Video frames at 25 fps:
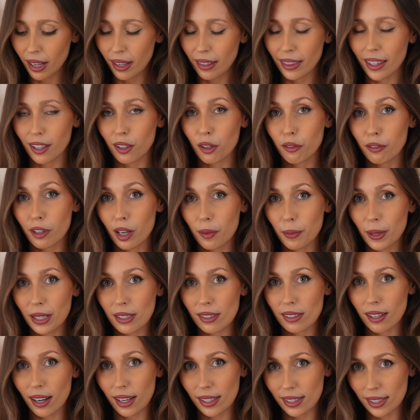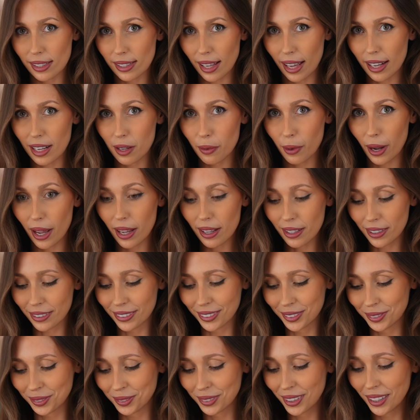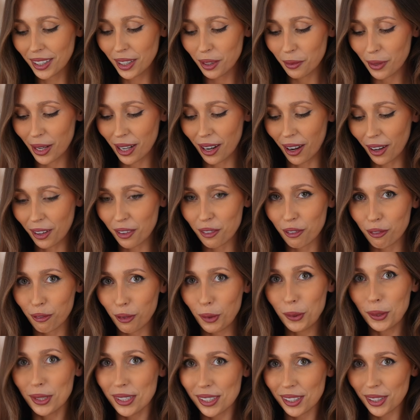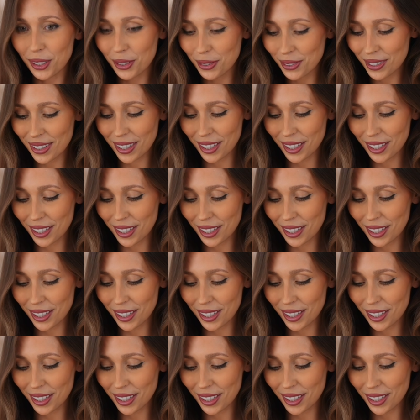They're not very big slices anyway. We can't afford to lose